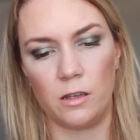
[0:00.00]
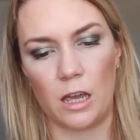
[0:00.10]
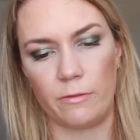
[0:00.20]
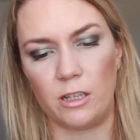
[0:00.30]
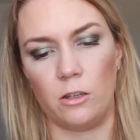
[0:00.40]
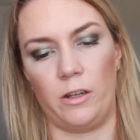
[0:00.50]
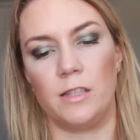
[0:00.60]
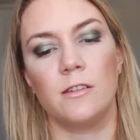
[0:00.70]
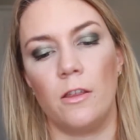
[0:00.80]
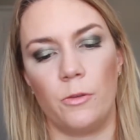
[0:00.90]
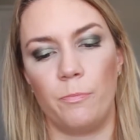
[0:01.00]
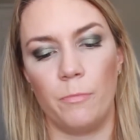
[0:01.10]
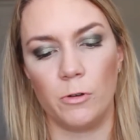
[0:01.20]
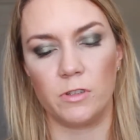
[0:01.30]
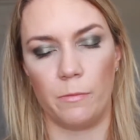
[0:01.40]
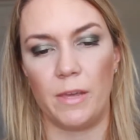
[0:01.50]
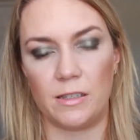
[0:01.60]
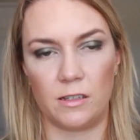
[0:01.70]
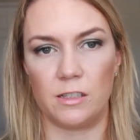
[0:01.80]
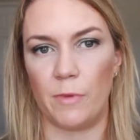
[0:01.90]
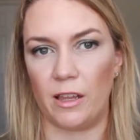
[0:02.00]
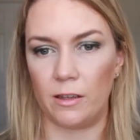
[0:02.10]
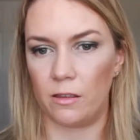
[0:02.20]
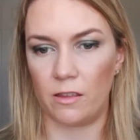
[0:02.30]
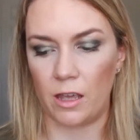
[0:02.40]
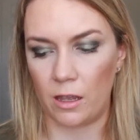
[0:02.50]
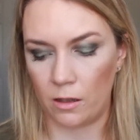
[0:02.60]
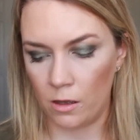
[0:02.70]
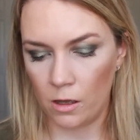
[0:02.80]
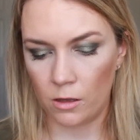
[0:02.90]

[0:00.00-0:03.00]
I mean, look, it's not the most amazing smelling thing.